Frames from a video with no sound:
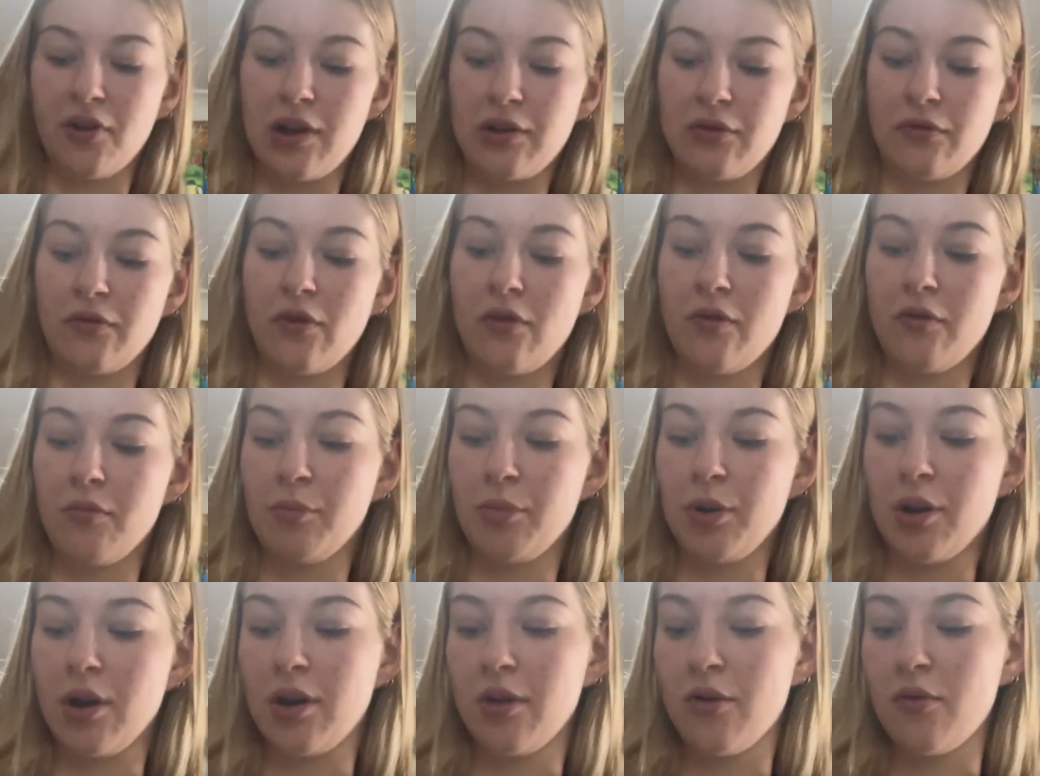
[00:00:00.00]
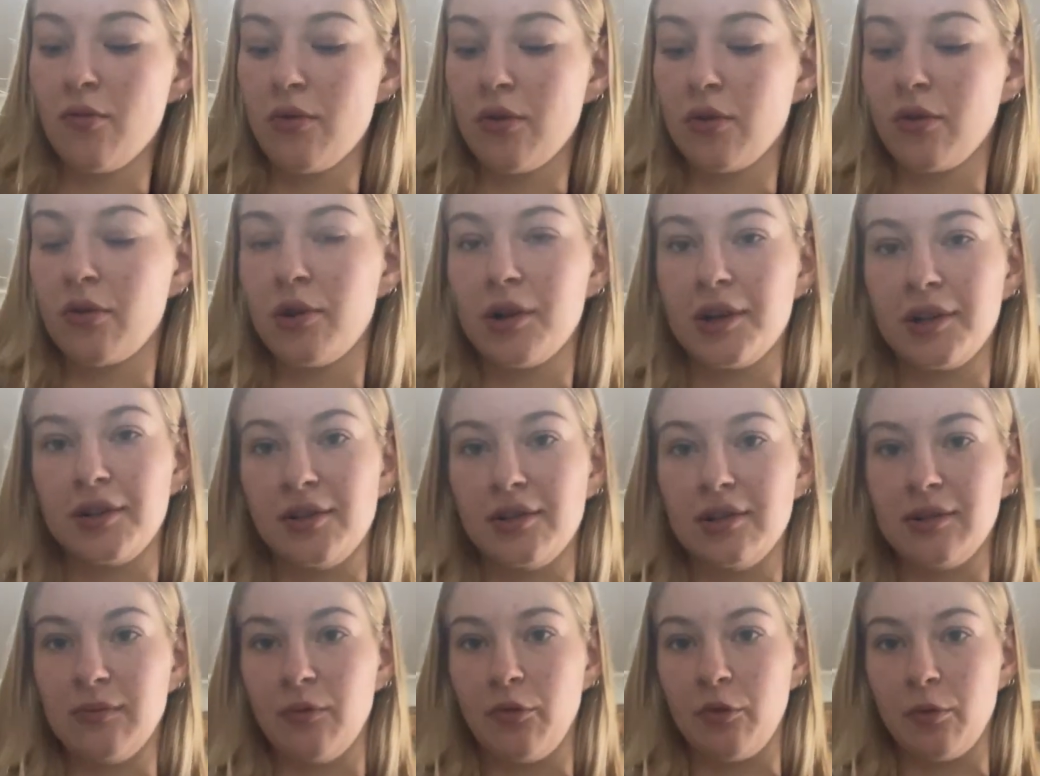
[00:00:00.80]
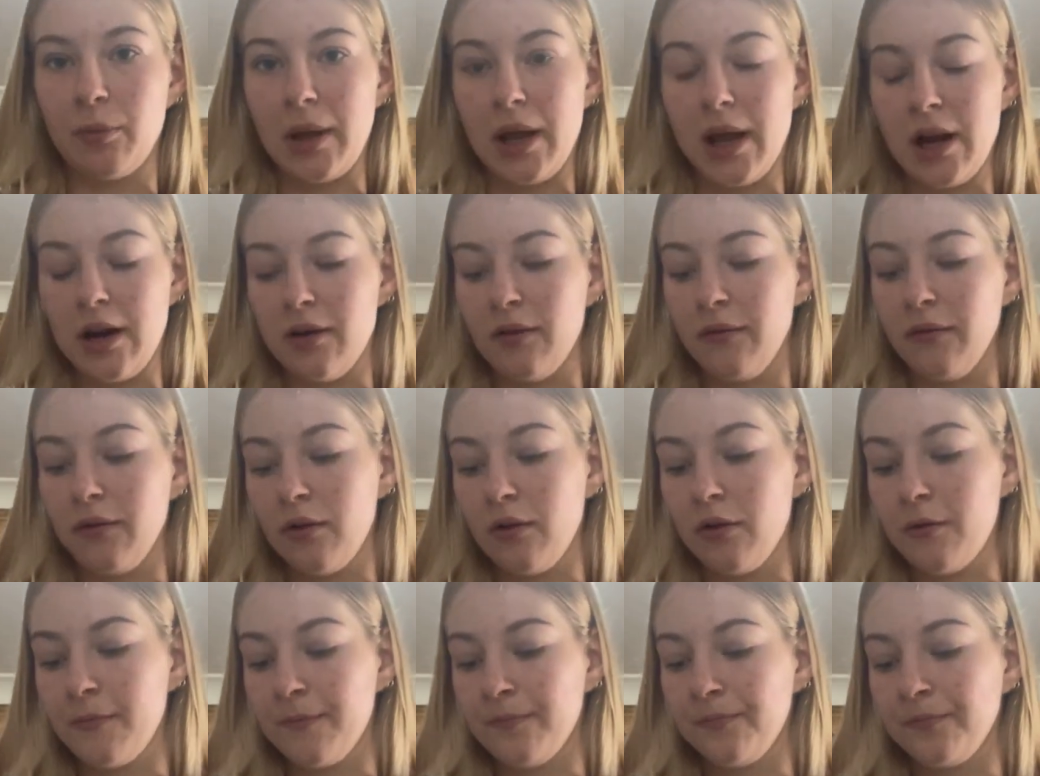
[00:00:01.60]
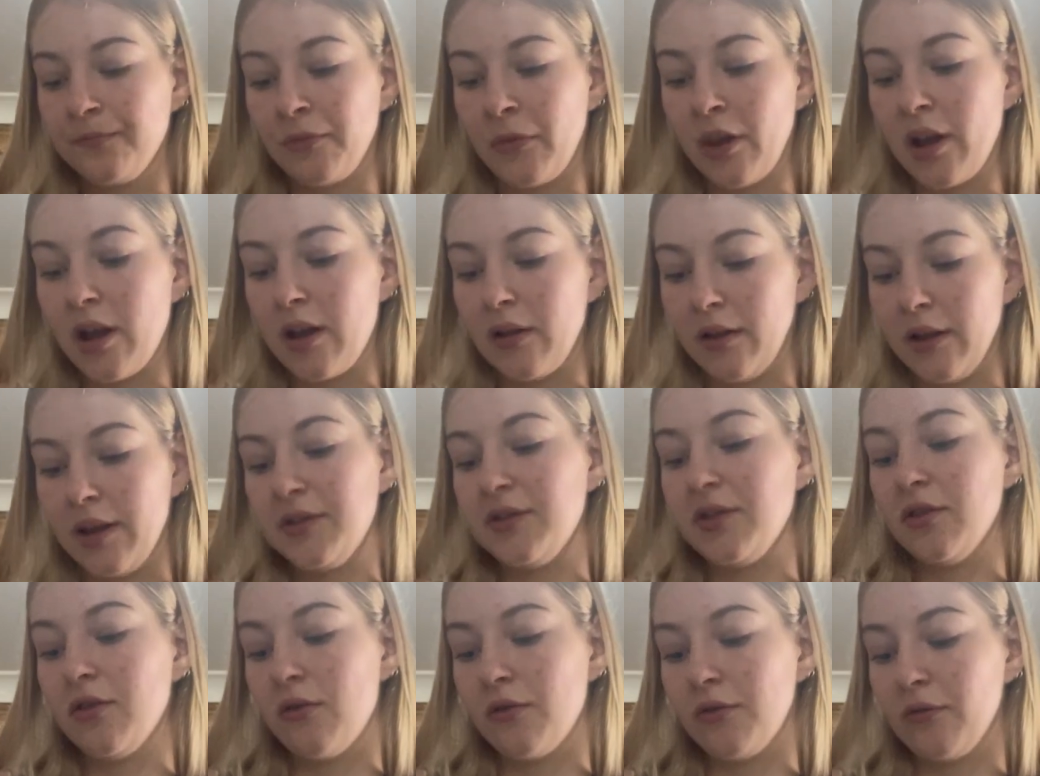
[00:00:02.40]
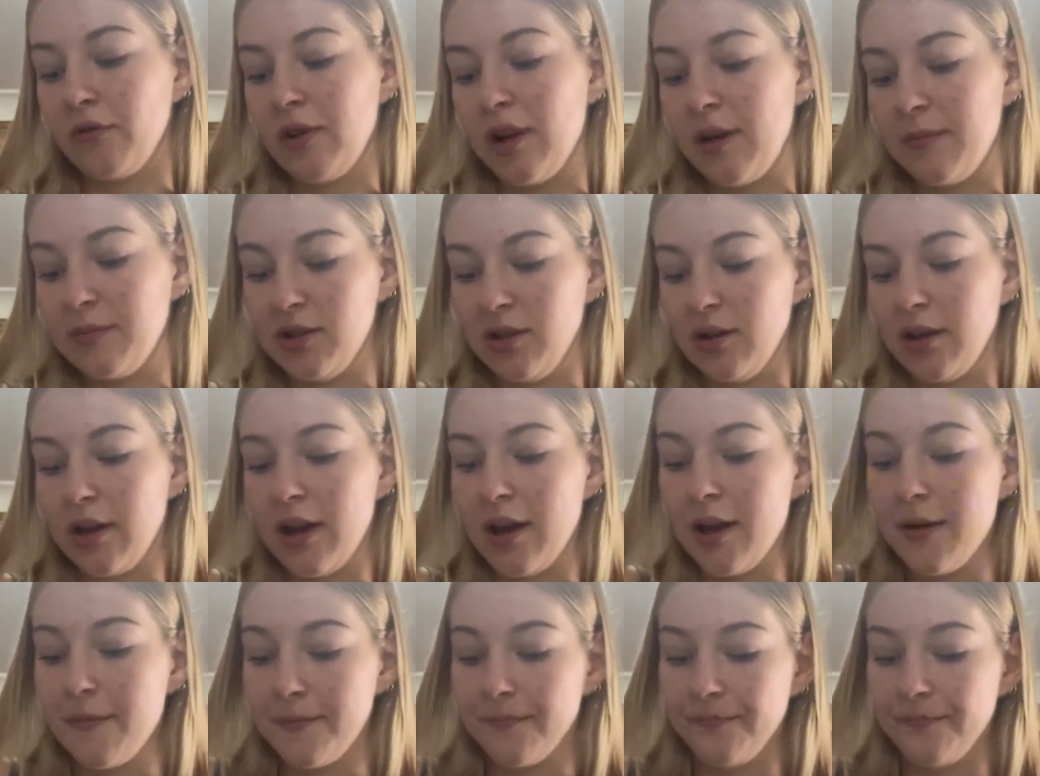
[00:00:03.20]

or wrong, but I don't want criticism from any of you, unless you're Gordon Ramsay, okay?